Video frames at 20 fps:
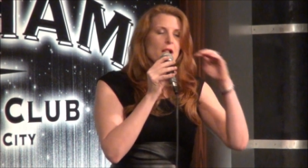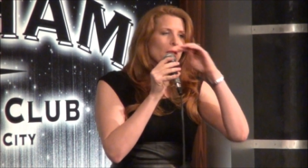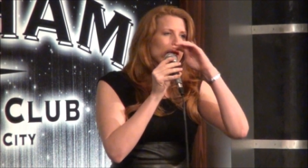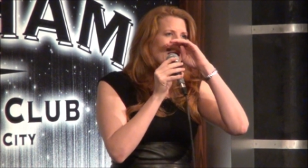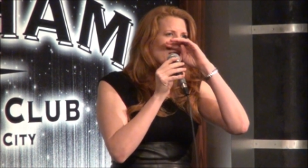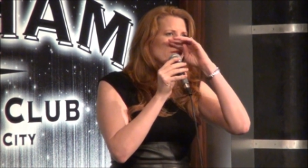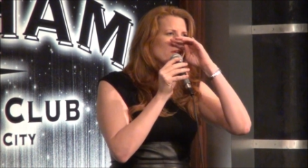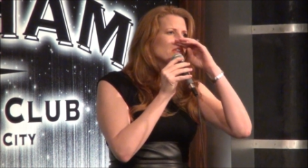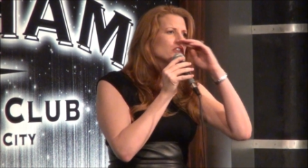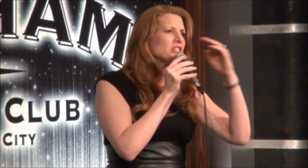
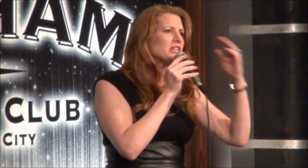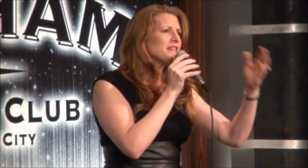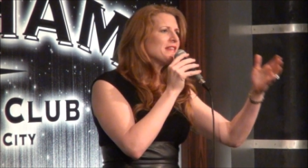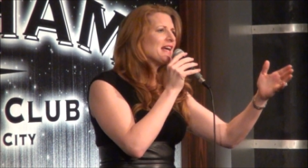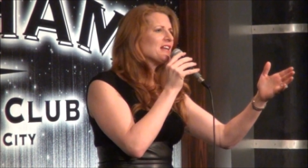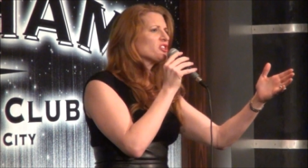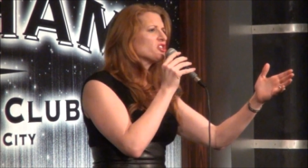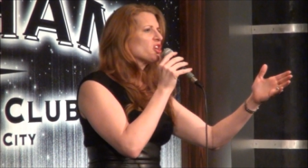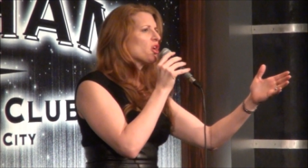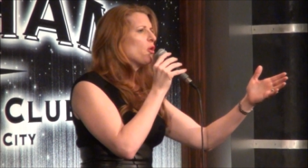Like, have you seen
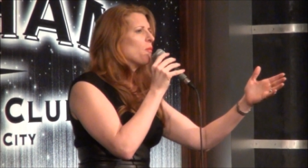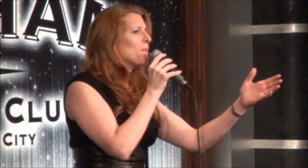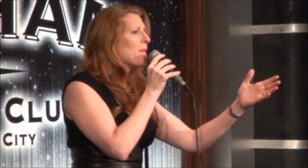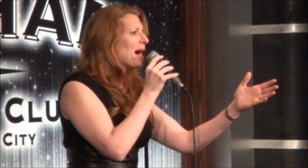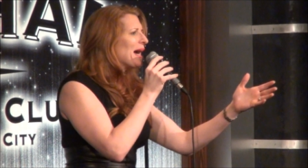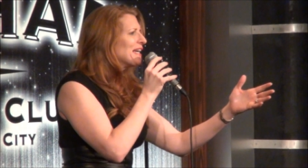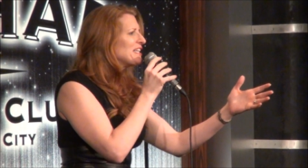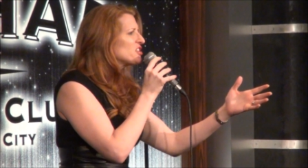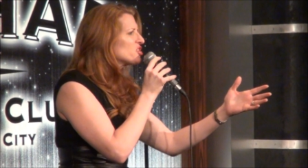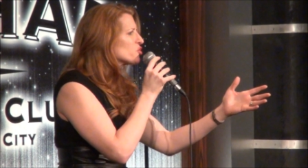that show,
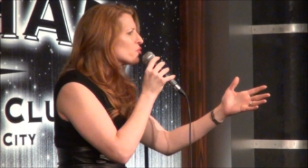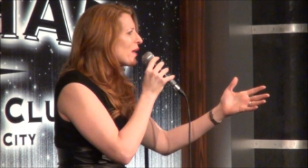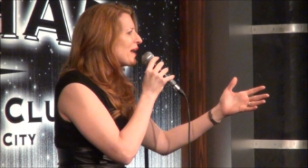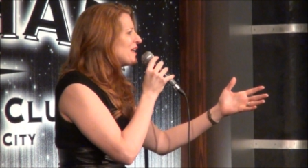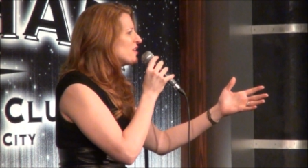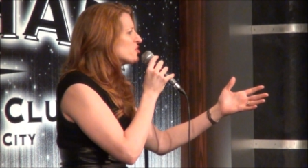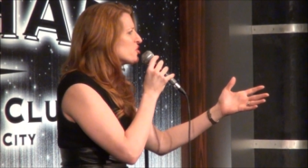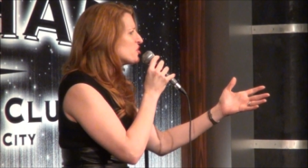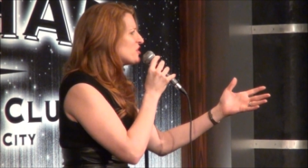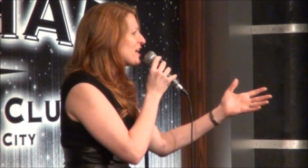My
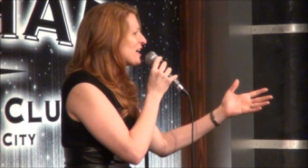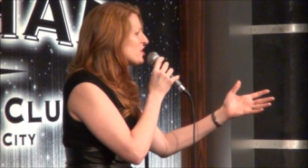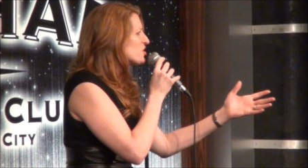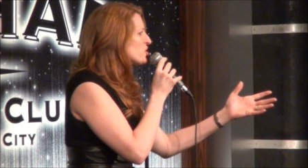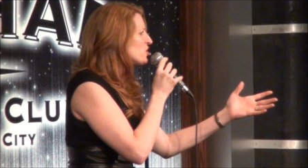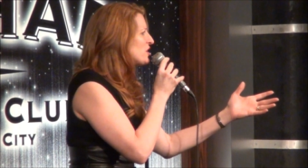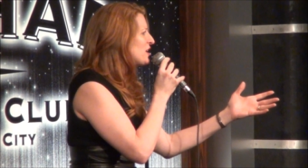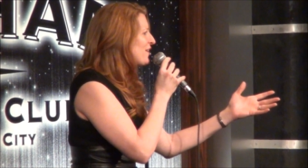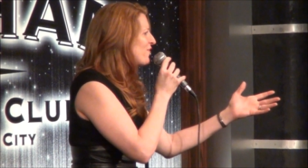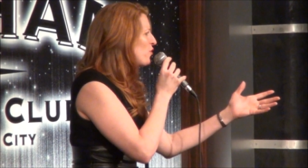Strange
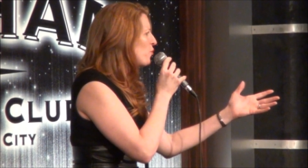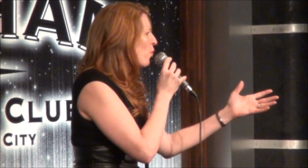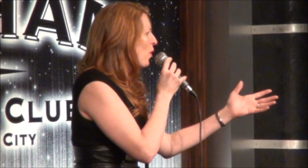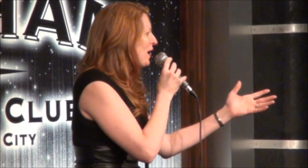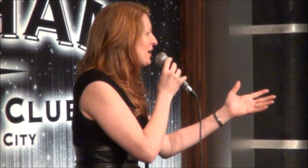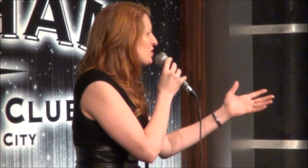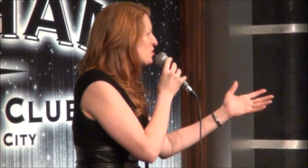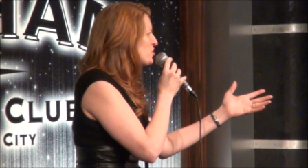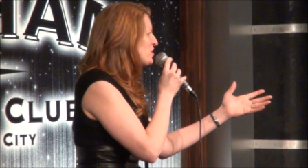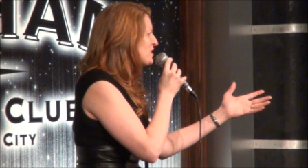Addiction? Have you
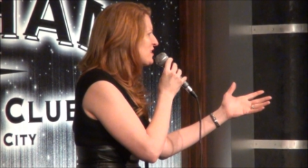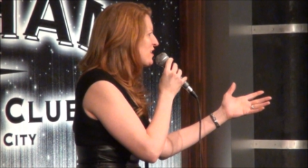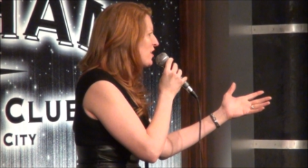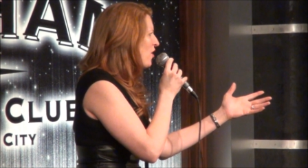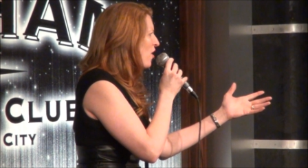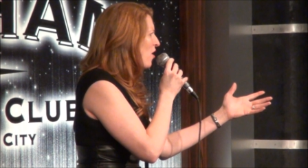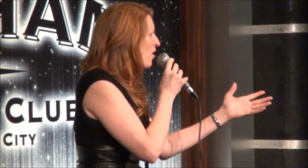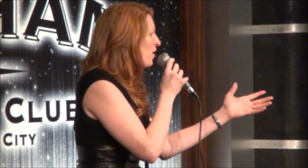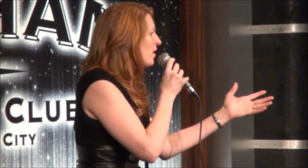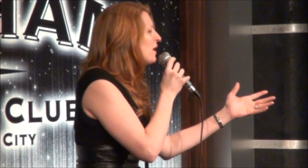watched this at
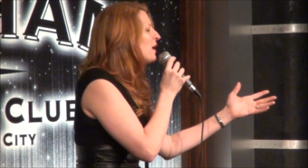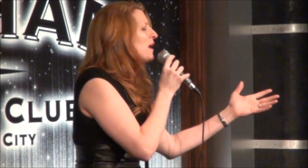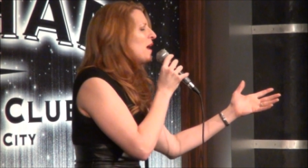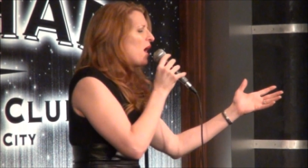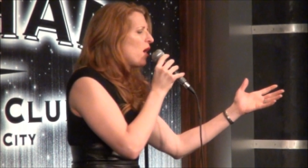all?